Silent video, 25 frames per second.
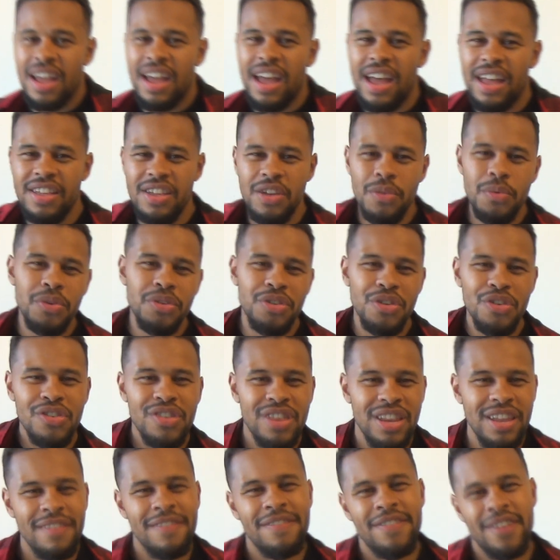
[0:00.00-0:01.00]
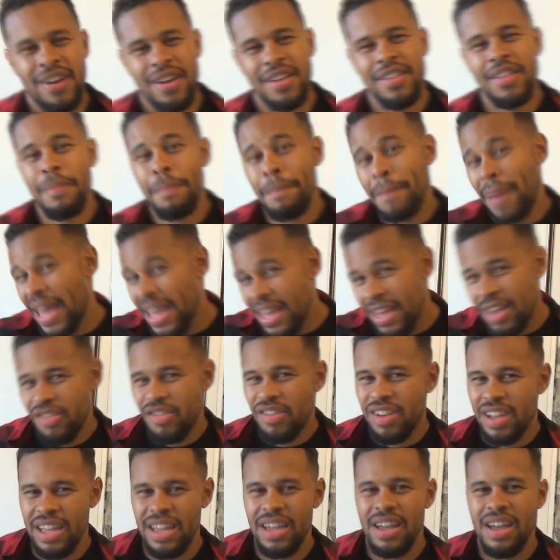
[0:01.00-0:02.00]
and you will usually find a
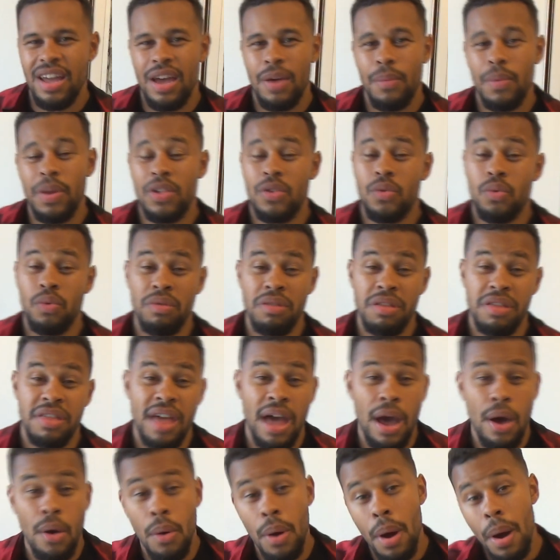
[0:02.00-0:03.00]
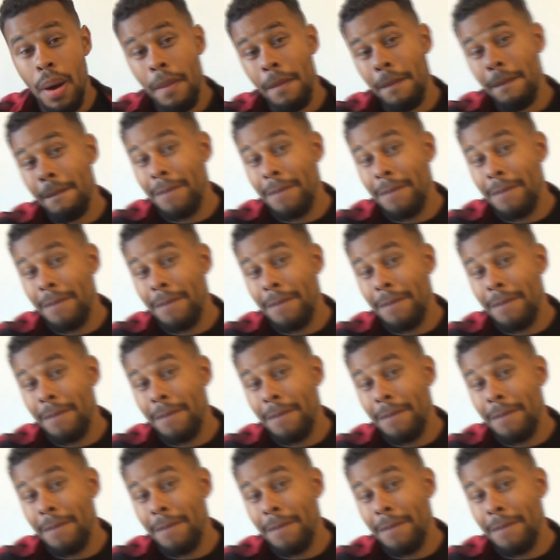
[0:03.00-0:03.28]
bakery which will sell